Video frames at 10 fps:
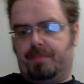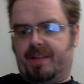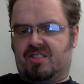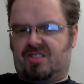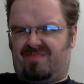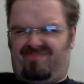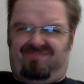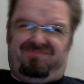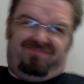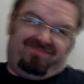because
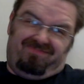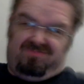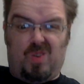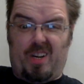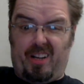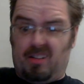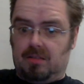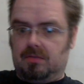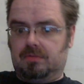why not?